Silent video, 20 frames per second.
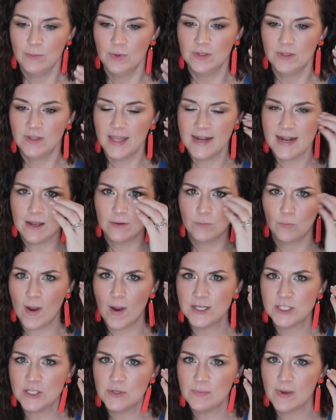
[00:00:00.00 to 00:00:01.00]
would lay down
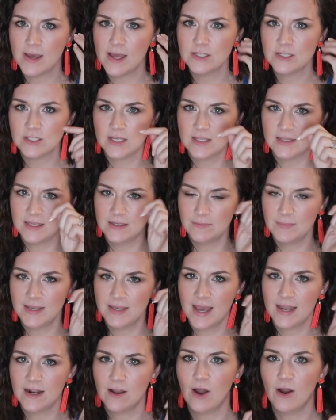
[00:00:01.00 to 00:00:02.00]
way too much and then be
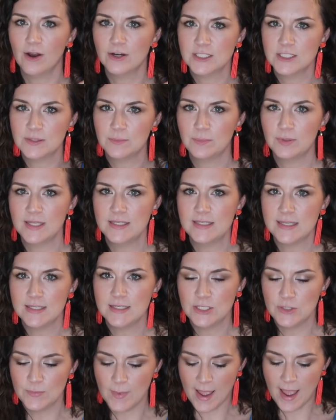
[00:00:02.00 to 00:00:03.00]
kind of hard to blend
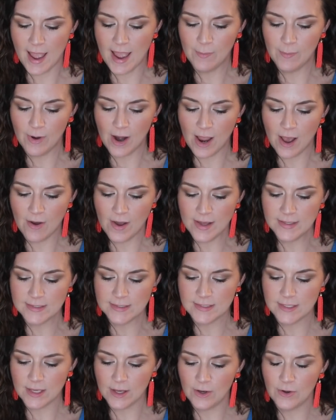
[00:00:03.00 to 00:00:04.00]
into my eyebrow.
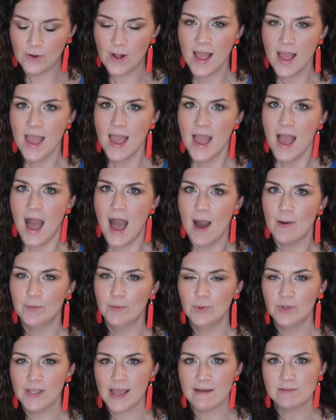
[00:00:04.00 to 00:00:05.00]
And so I
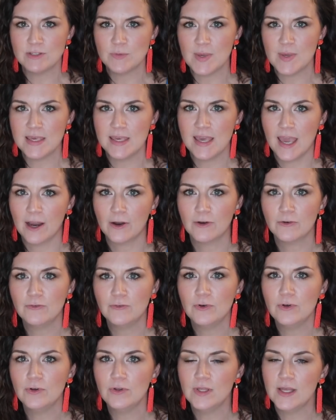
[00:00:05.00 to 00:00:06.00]
would really have to be
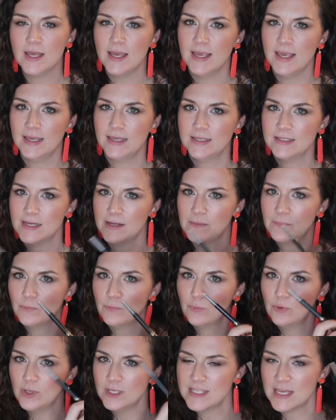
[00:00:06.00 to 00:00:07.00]
careful and
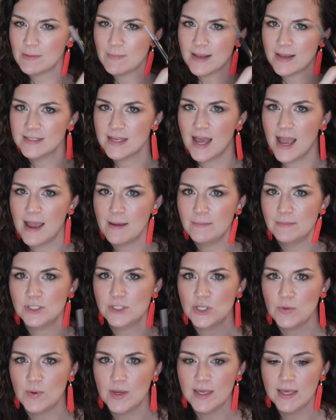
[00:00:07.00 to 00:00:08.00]
really take my time
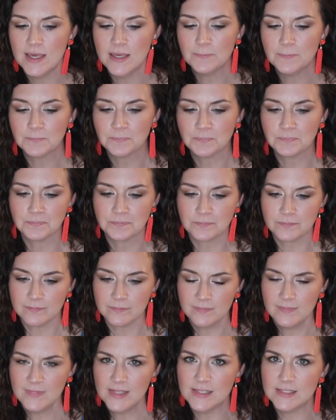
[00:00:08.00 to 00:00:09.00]
doing it.
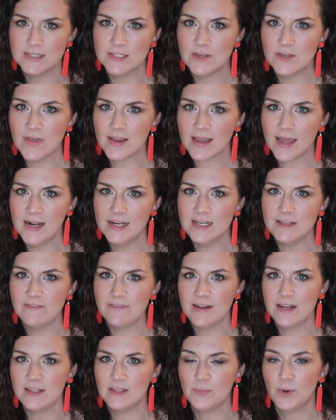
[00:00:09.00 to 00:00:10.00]
So that kind of
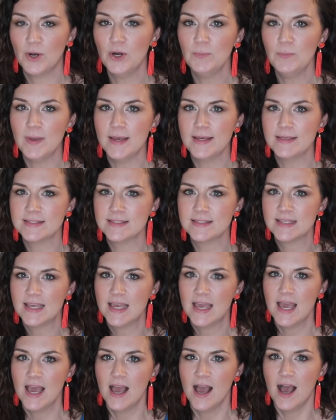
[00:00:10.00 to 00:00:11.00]
defeated the purpose
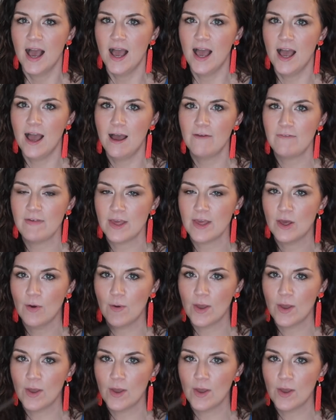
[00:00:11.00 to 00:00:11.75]
of it